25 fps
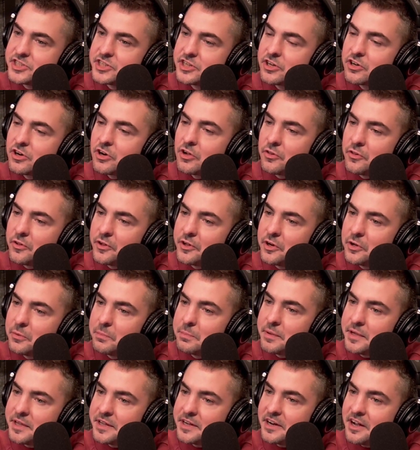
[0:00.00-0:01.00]
year a little
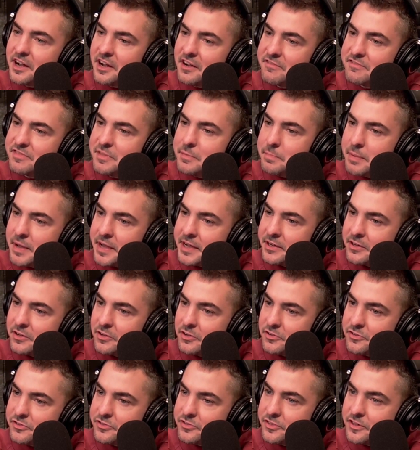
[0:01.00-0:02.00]
bit of the
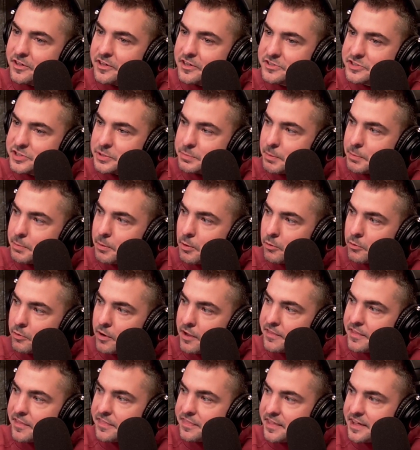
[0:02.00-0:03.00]
Bengals, the Super Bowl
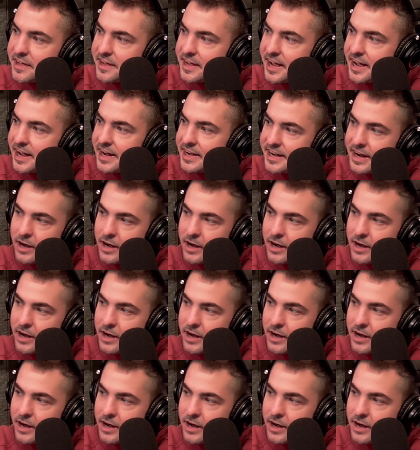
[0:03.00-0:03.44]
run that they had.